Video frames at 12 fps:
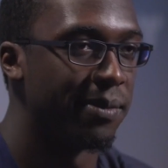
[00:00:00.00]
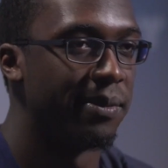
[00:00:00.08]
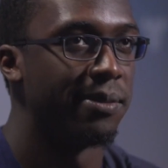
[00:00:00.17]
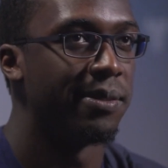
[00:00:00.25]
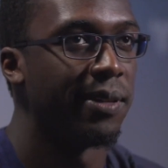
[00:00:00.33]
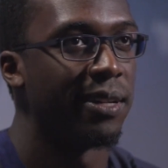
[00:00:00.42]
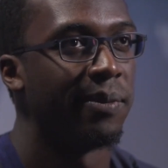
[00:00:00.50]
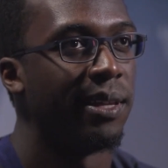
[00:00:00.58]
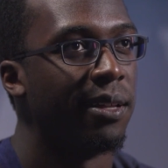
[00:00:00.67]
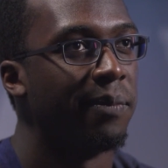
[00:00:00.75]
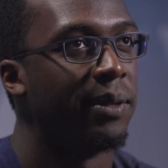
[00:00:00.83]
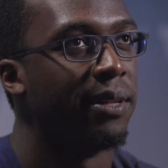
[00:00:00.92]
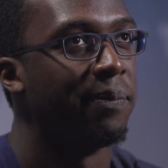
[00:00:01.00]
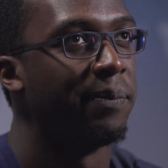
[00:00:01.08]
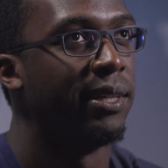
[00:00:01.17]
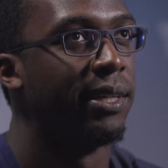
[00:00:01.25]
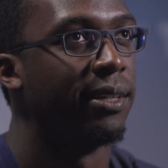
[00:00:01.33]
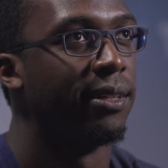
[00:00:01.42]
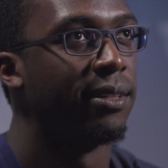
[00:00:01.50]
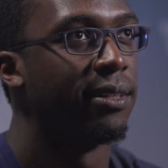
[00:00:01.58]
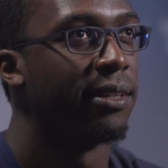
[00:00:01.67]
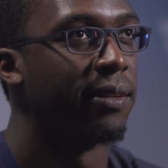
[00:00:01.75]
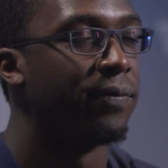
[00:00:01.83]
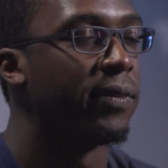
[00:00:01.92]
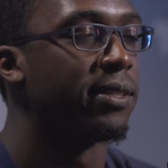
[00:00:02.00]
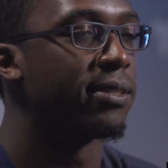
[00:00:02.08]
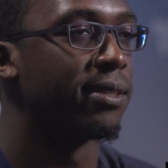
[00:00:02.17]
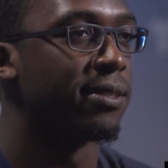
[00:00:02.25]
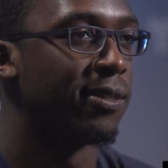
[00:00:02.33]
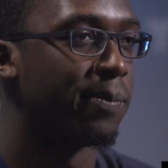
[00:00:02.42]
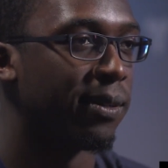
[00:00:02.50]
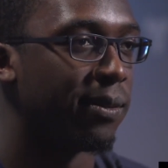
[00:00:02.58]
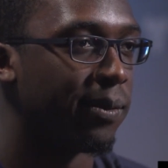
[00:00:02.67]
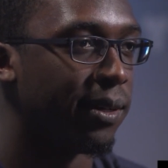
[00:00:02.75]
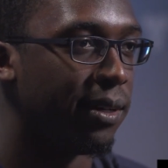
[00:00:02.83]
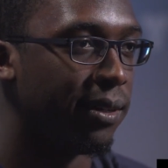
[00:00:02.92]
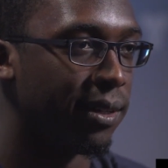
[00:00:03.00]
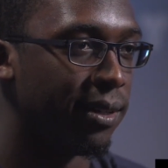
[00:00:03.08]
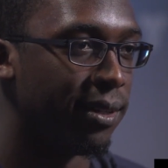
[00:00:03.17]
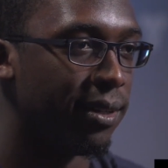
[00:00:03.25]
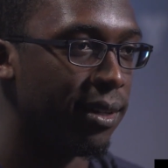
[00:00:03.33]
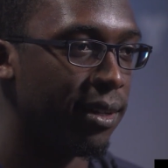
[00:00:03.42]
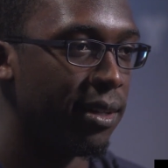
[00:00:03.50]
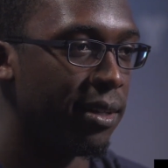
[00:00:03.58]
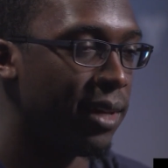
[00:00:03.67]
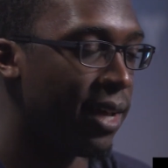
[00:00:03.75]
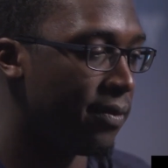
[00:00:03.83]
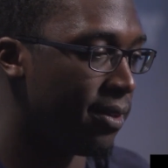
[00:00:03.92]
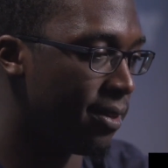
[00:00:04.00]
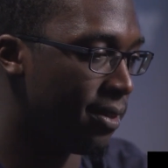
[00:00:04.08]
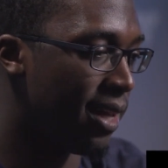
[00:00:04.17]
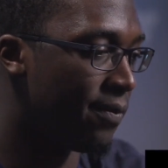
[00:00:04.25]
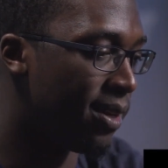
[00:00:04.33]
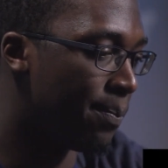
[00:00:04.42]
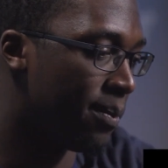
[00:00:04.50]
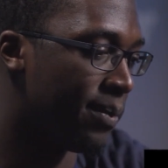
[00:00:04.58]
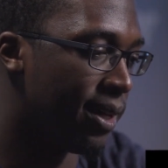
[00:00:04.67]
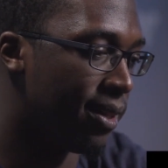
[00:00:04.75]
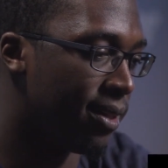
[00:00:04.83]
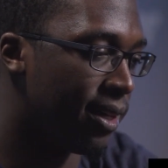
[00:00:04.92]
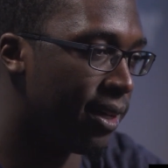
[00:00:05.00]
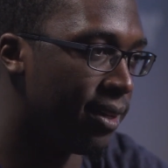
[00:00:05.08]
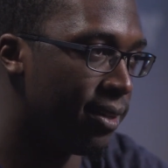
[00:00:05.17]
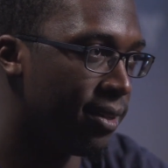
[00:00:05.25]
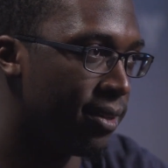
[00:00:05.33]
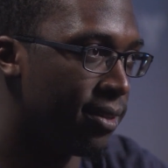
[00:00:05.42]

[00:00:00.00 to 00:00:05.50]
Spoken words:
So we talked about it being like a versatile super where you have an implement that